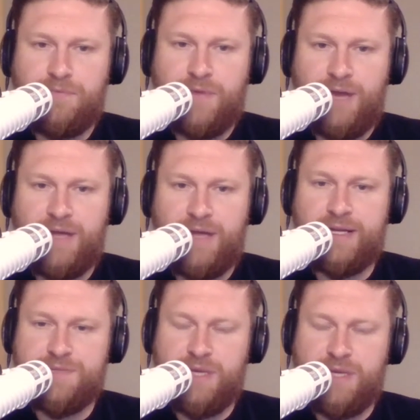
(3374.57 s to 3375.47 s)
And that has
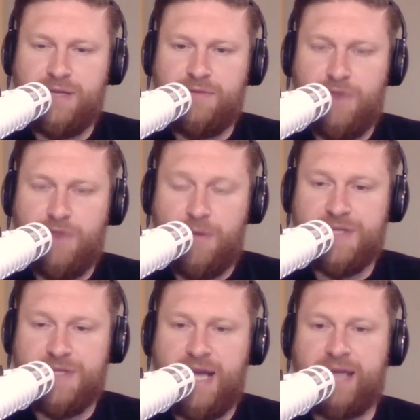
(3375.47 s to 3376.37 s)
been very much
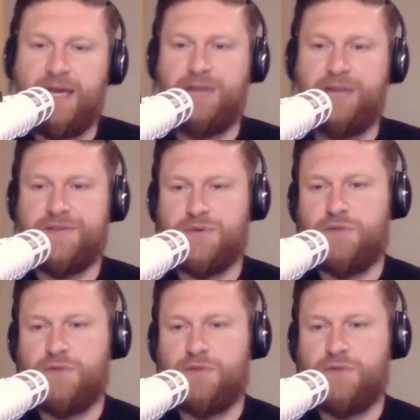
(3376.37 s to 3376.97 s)
lacking in the sort